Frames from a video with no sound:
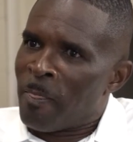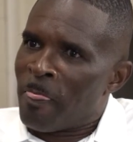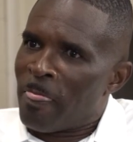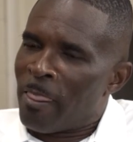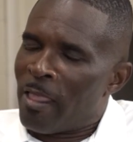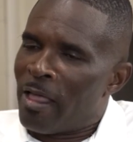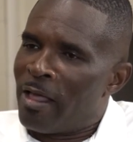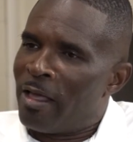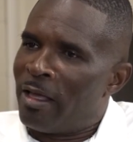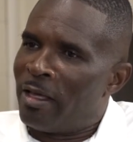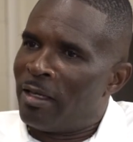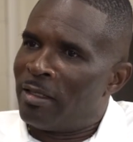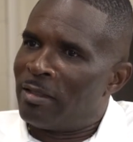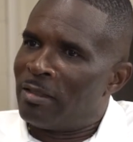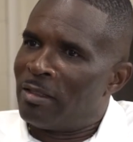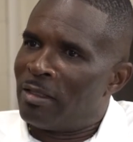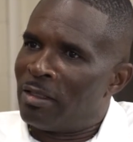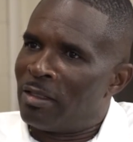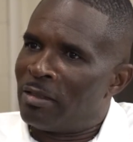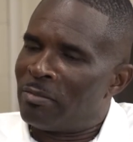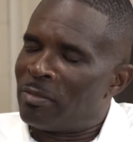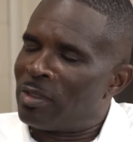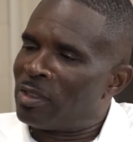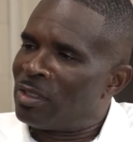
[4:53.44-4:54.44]
And
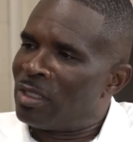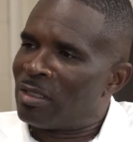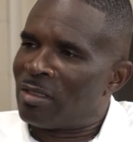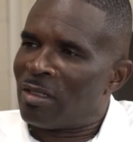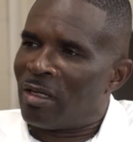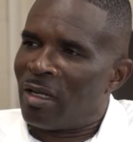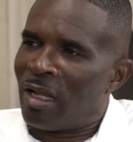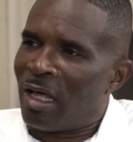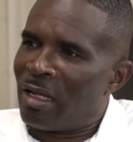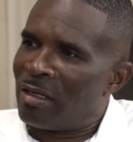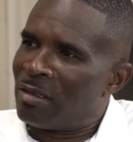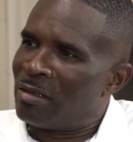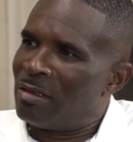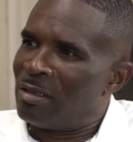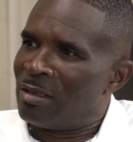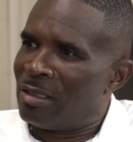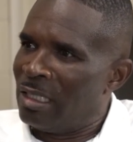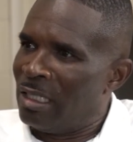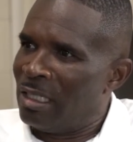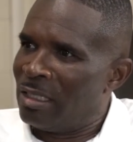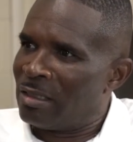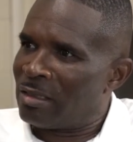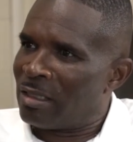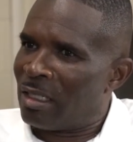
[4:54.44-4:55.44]
just a lot of good
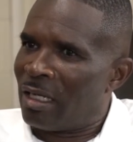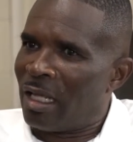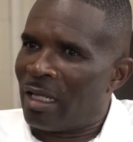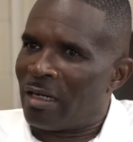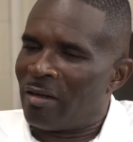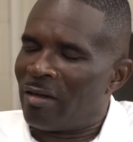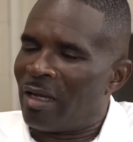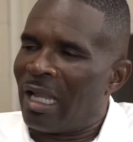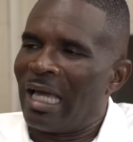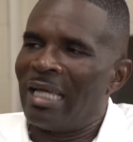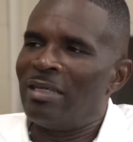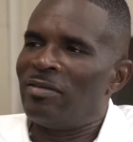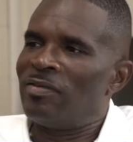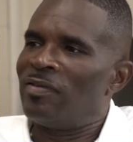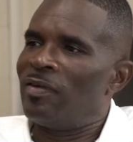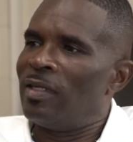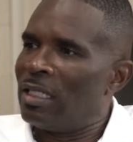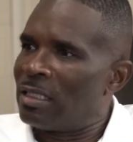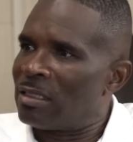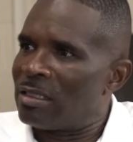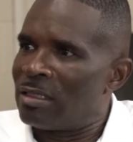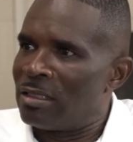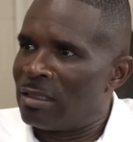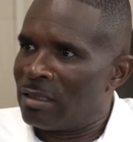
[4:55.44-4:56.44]
things, a lot of life
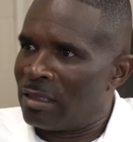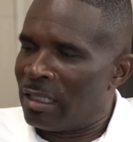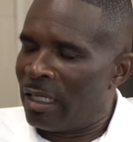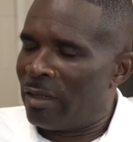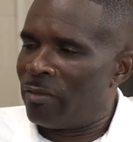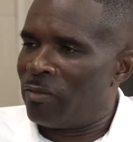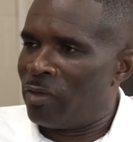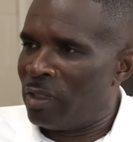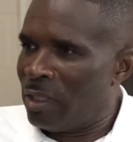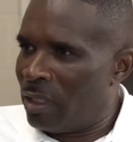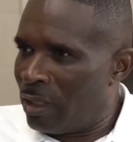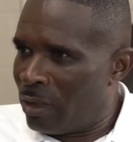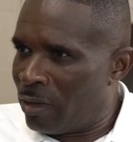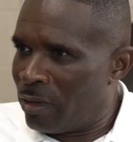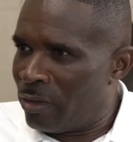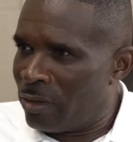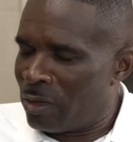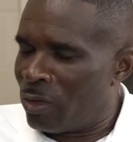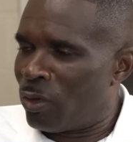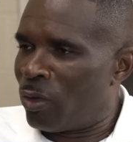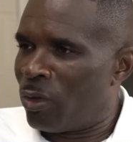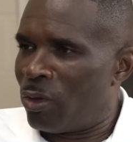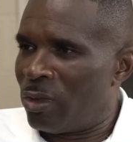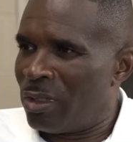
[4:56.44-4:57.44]
lessons that we learned
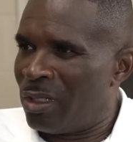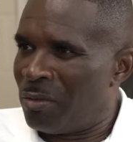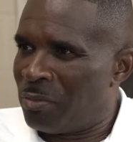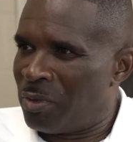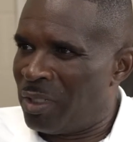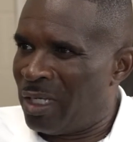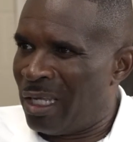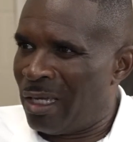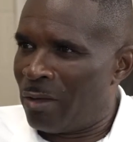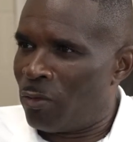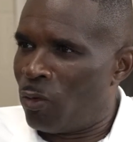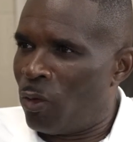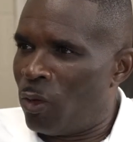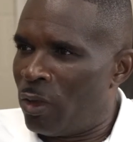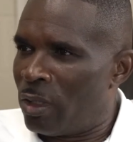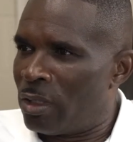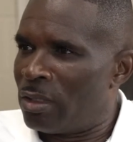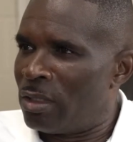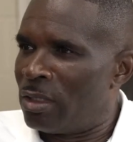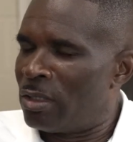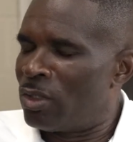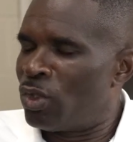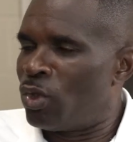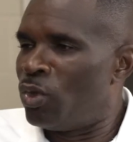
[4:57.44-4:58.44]
growing up in that
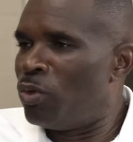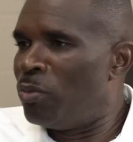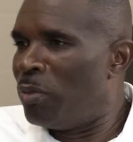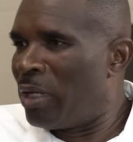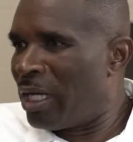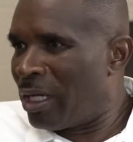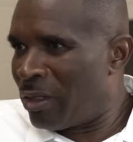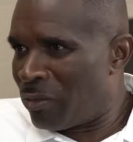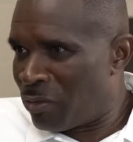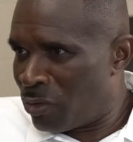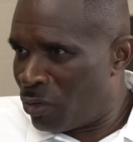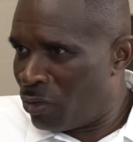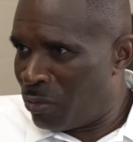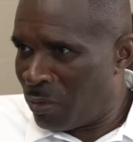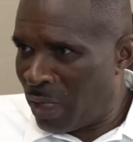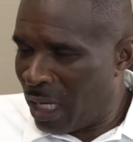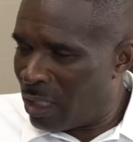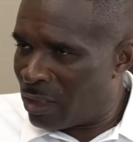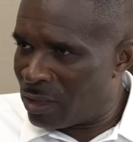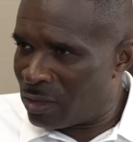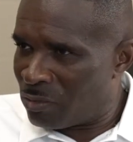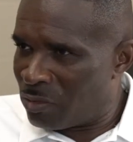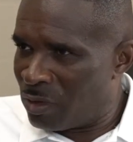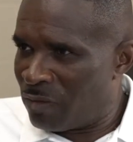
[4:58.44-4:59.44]
1 2-bedroom
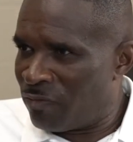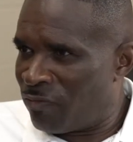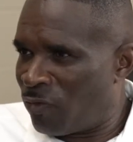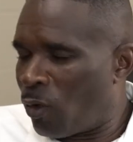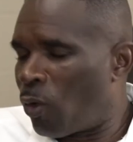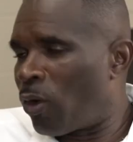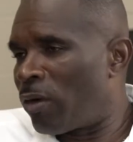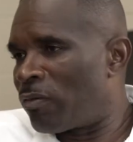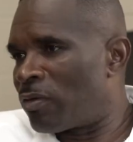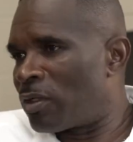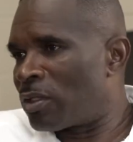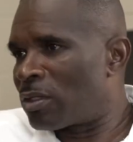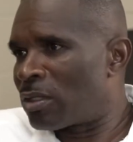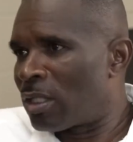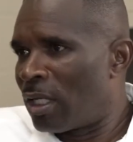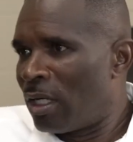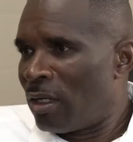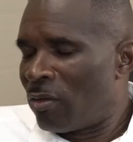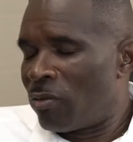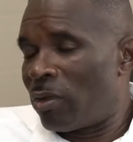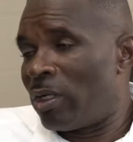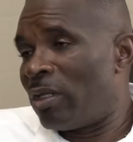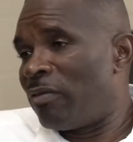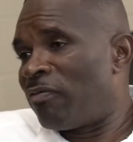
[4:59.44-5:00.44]
house with 4 of us,
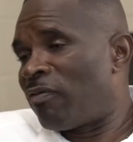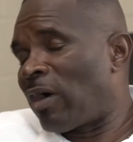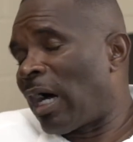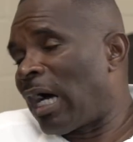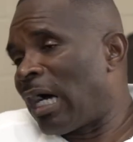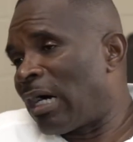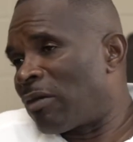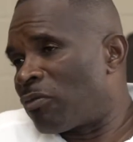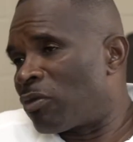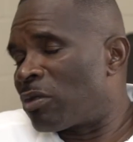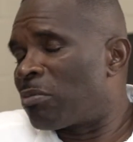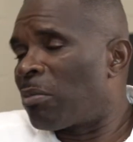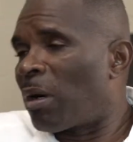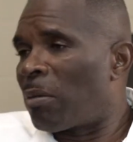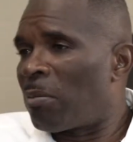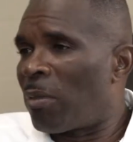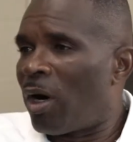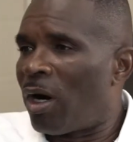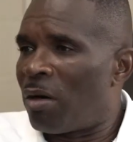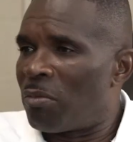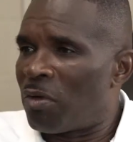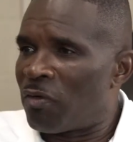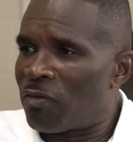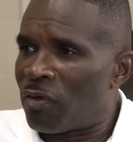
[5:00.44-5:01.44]
really 5 with my
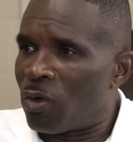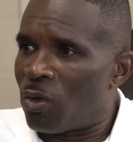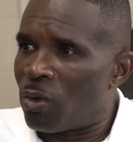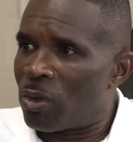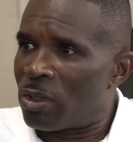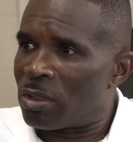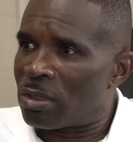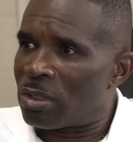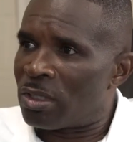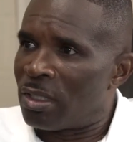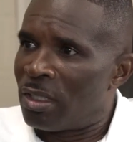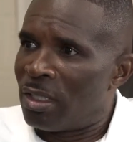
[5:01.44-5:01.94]
mom, of course,